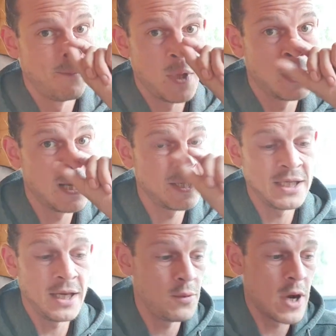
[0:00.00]
And let's
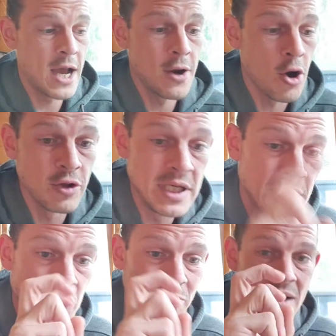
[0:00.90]
see where all these
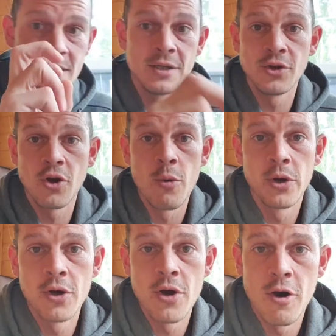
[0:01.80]
expenses are going
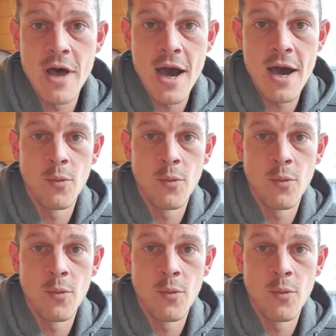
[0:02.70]
and all that,